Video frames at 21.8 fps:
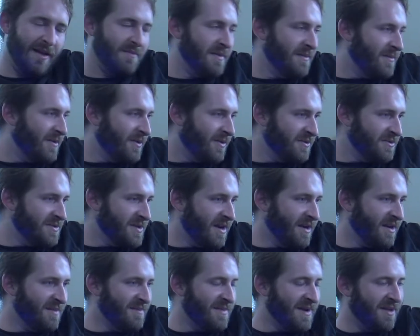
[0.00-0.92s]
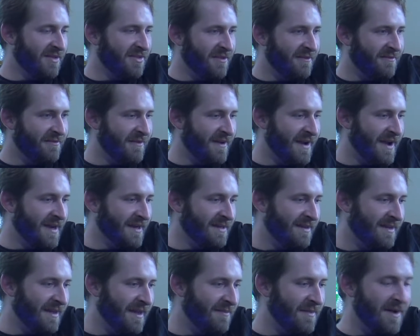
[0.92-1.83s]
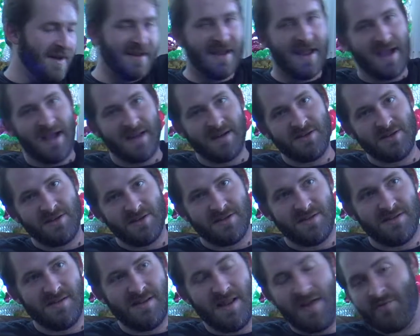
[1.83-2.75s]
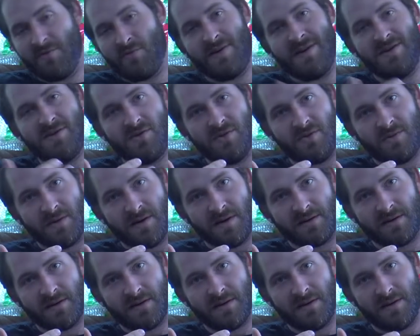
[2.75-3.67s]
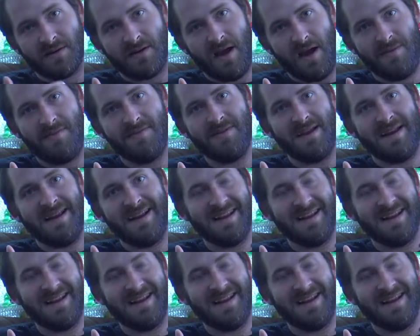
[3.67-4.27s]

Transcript: of people don't talk about the fact that my dad just never went to work. I mean,